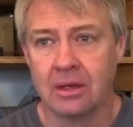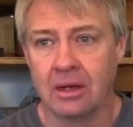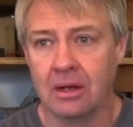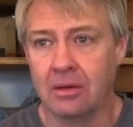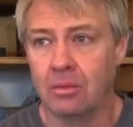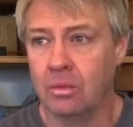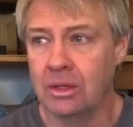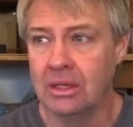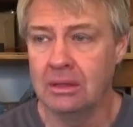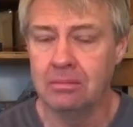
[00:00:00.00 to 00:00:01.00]
Uh,
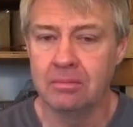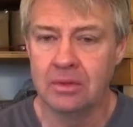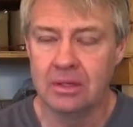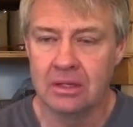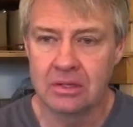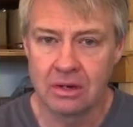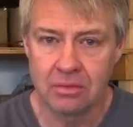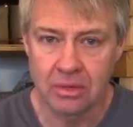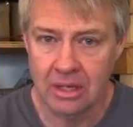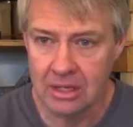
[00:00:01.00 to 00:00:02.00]
we did
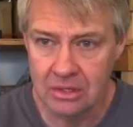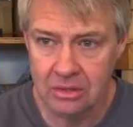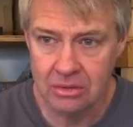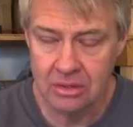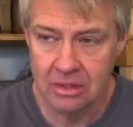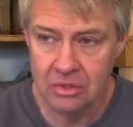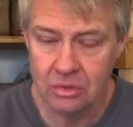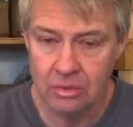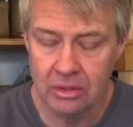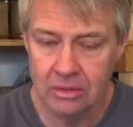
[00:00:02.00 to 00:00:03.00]
several kits using these
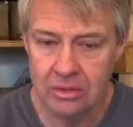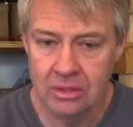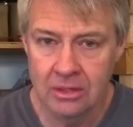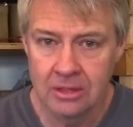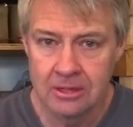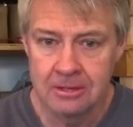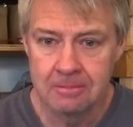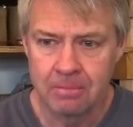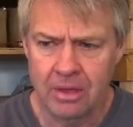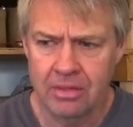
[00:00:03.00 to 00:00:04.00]
tweeters.
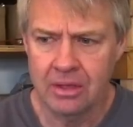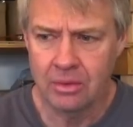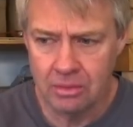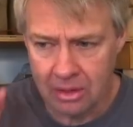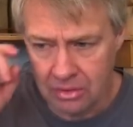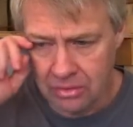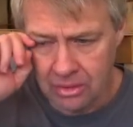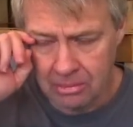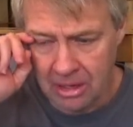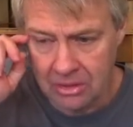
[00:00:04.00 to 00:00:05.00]
I think we went through
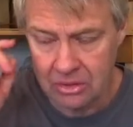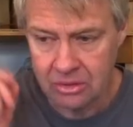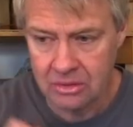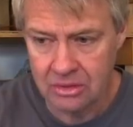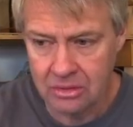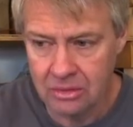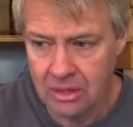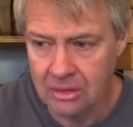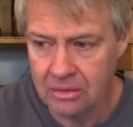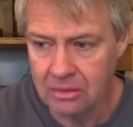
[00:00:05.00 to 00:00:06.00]
about
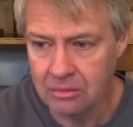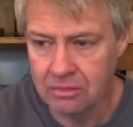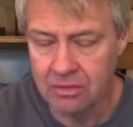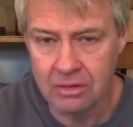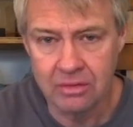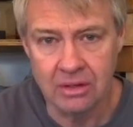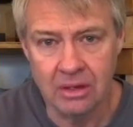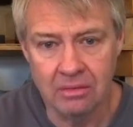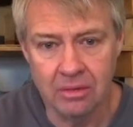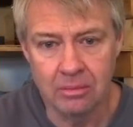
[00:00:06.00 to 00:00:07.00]
250
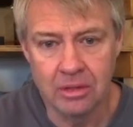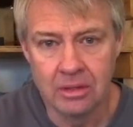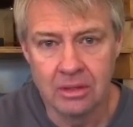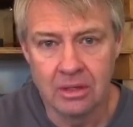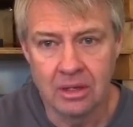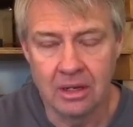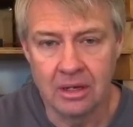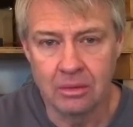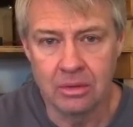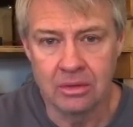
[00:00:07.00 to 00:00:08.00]
of them
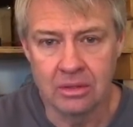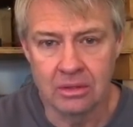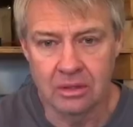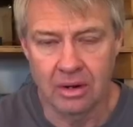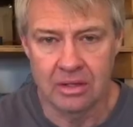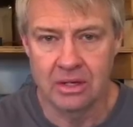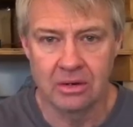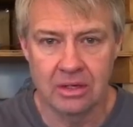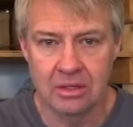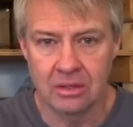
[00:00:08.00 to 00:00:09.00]
uh, with the
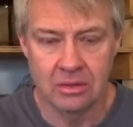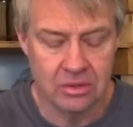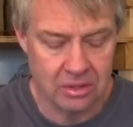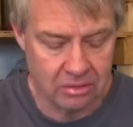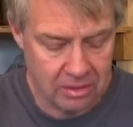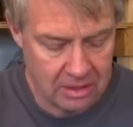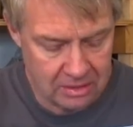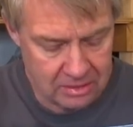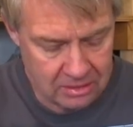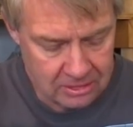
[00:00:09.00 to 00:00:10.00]
Criterion and Delucio
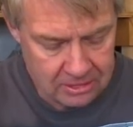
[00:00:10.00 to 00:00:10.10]
kits.